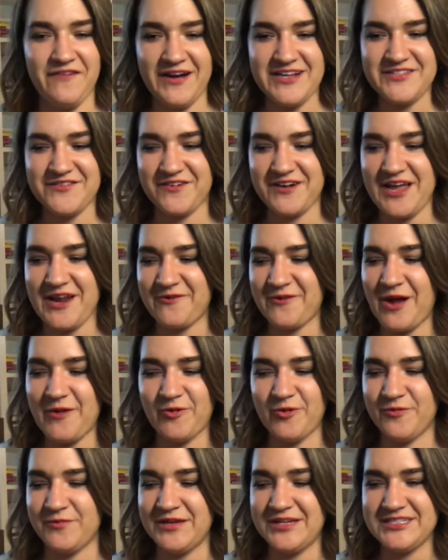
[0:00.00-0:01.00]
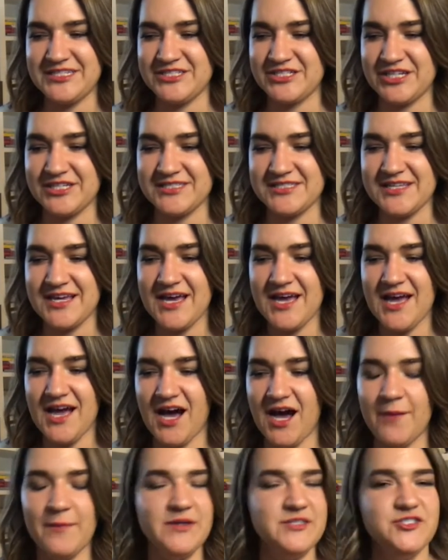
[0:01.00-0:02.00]
advice for NaNoWriMo would be to just
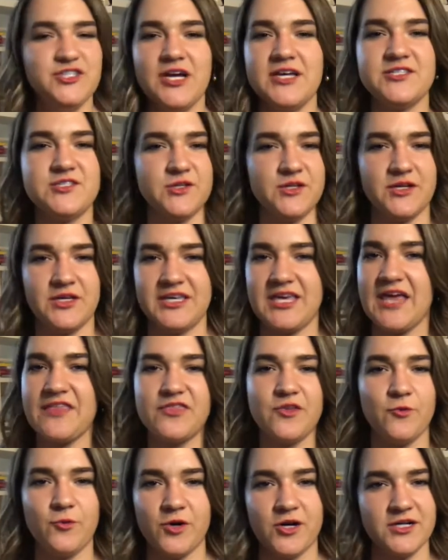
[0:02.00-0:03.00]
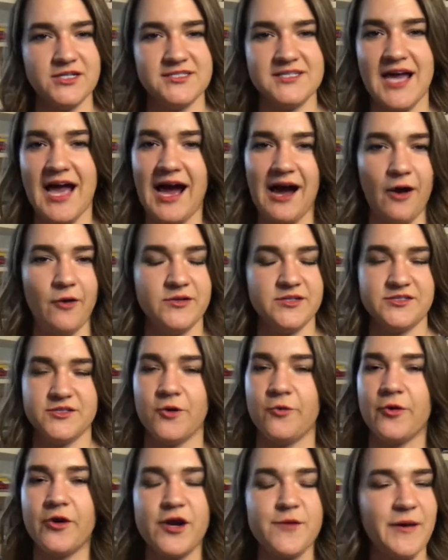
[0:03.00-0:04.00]
um, just get the words out.
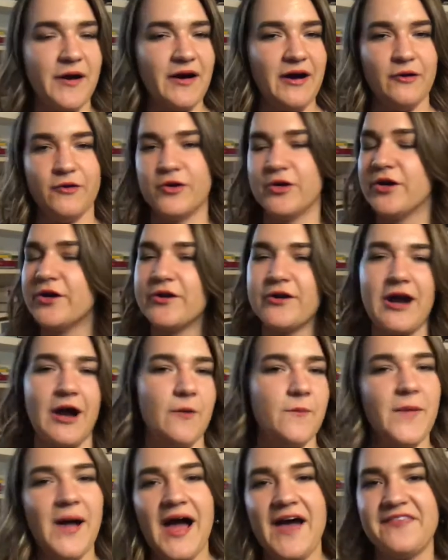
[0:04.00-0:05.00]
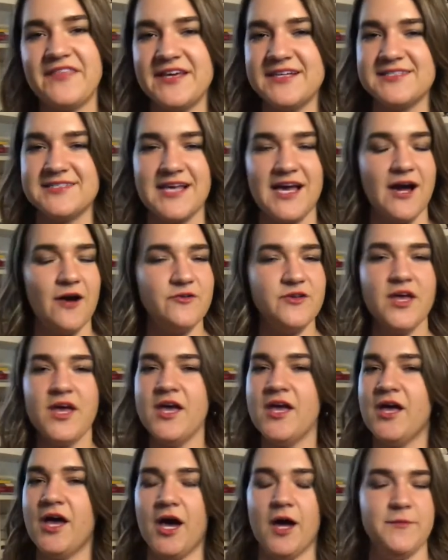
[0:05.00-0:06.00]
Don't worry about how good or how bad they sound.
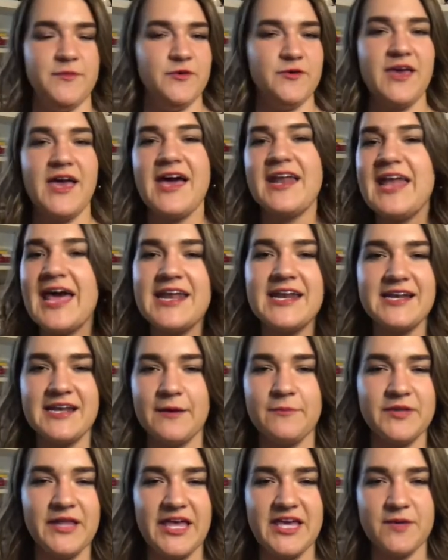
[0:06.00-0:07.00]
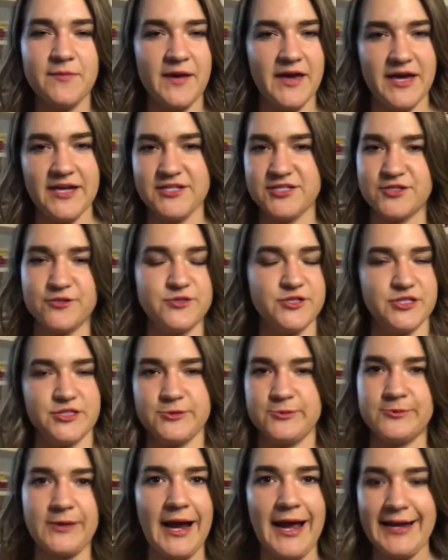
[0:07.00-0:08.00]
Um, you can't edit a blank page, so
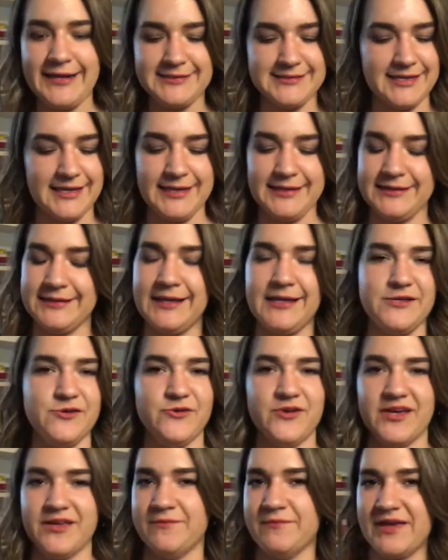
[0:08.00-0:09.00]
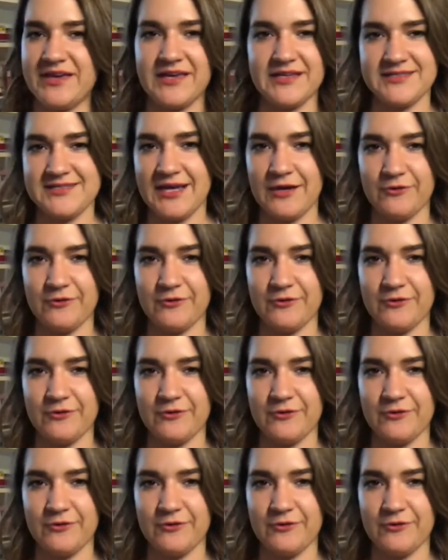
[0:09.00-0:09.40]
just write and then you can make it